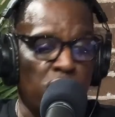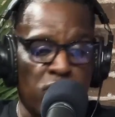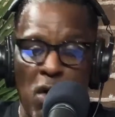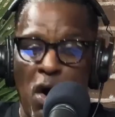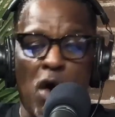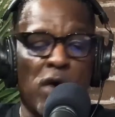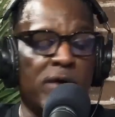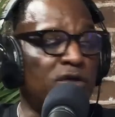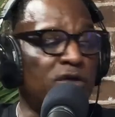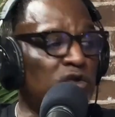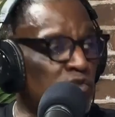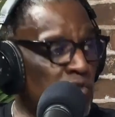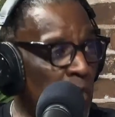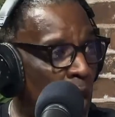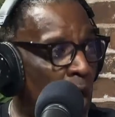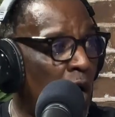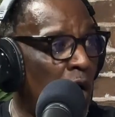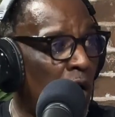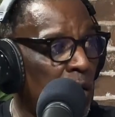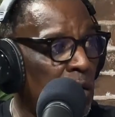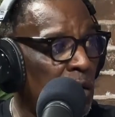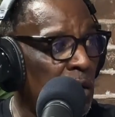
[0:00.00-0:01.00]
Wrong is
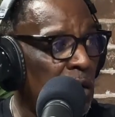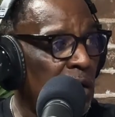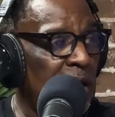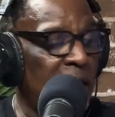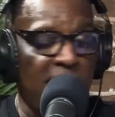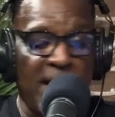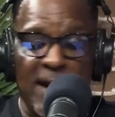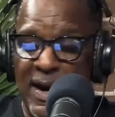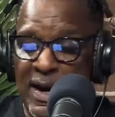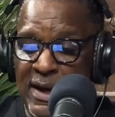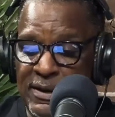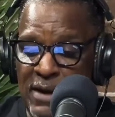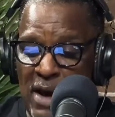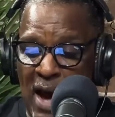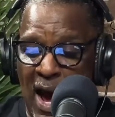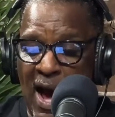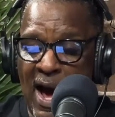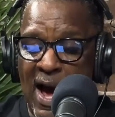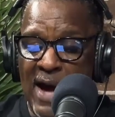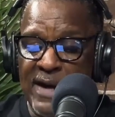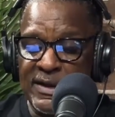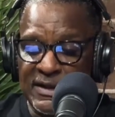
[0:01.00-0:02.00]
wrong. And
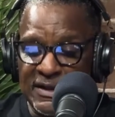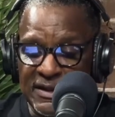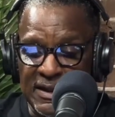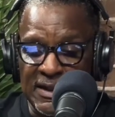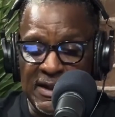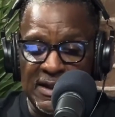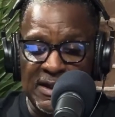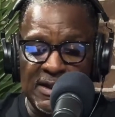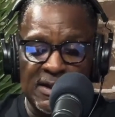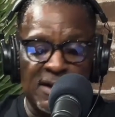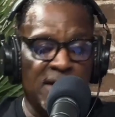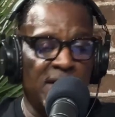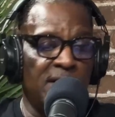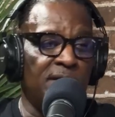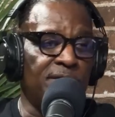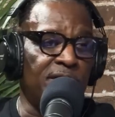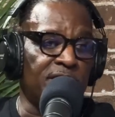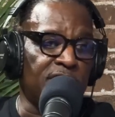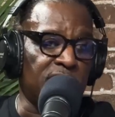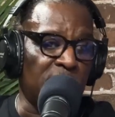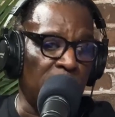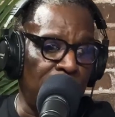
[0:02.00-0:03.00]
I see
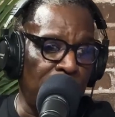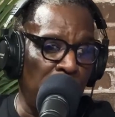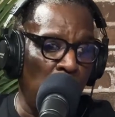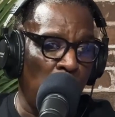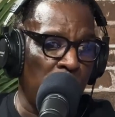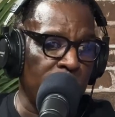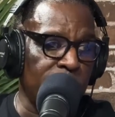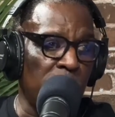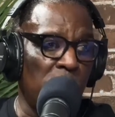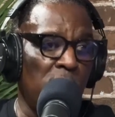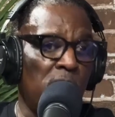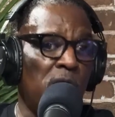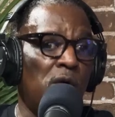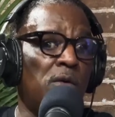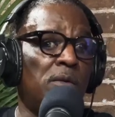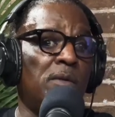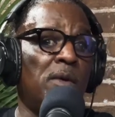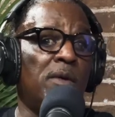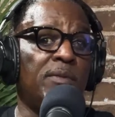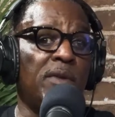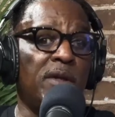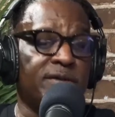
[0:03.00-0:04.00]
the support.
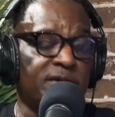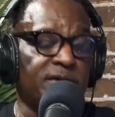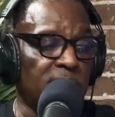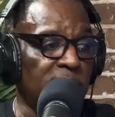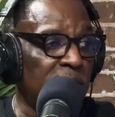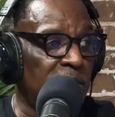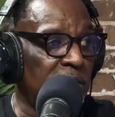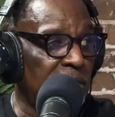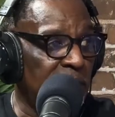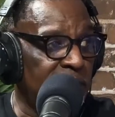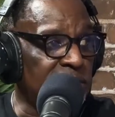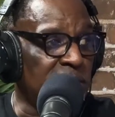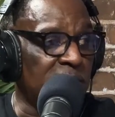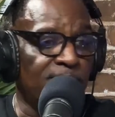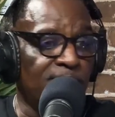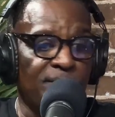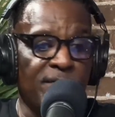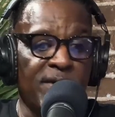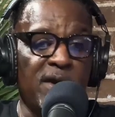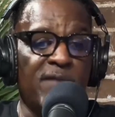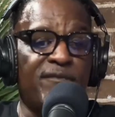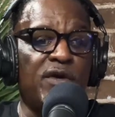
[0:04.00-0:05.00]
Listen.
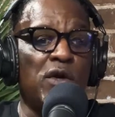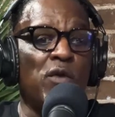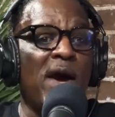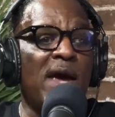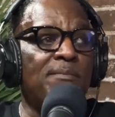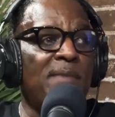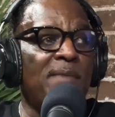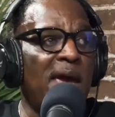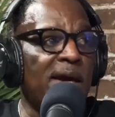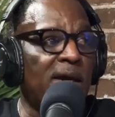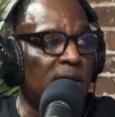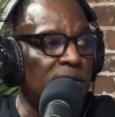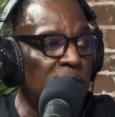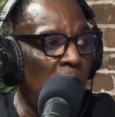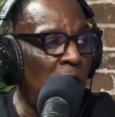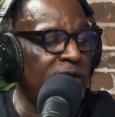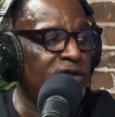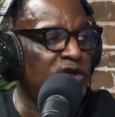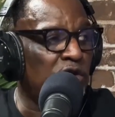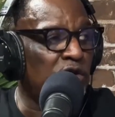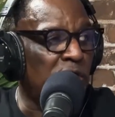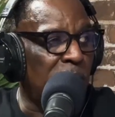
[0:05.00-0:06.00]
If you ain't making
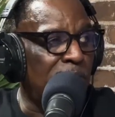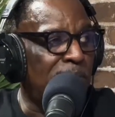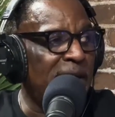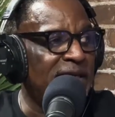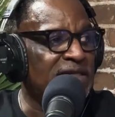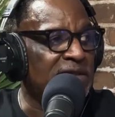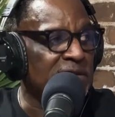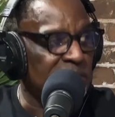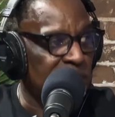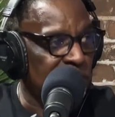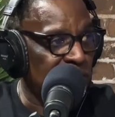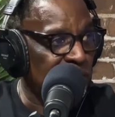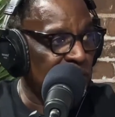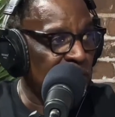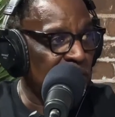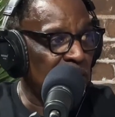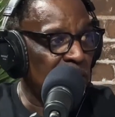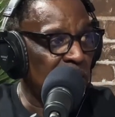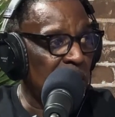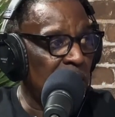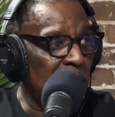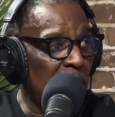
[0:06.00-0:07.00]
noise, you're complicit.
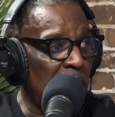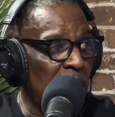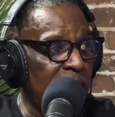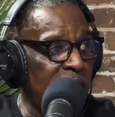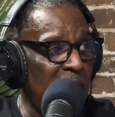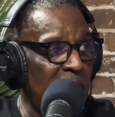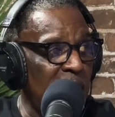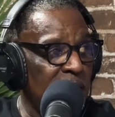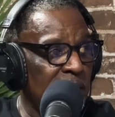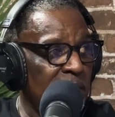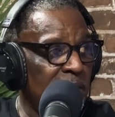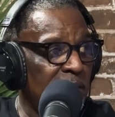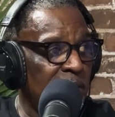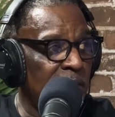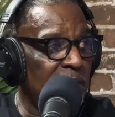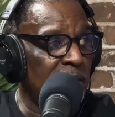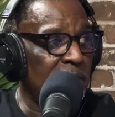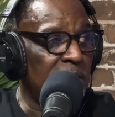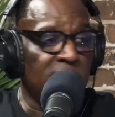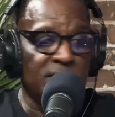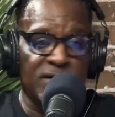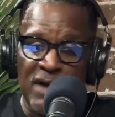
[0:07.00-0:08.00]
Okay?
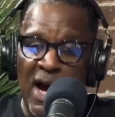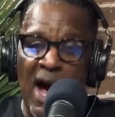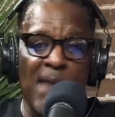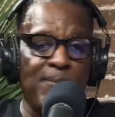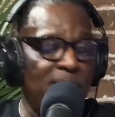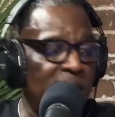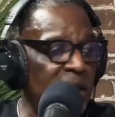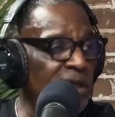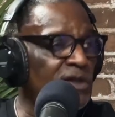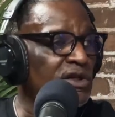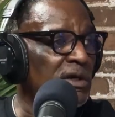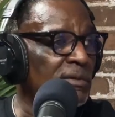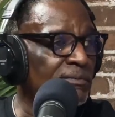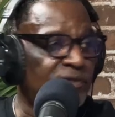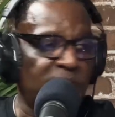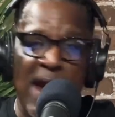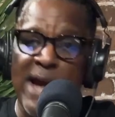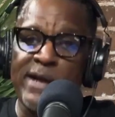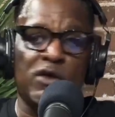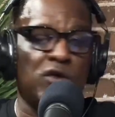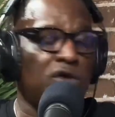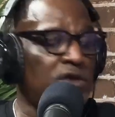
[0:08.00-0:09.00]
John Beecham,
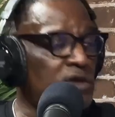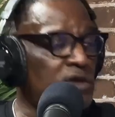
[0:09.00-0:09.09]
thank you, sir.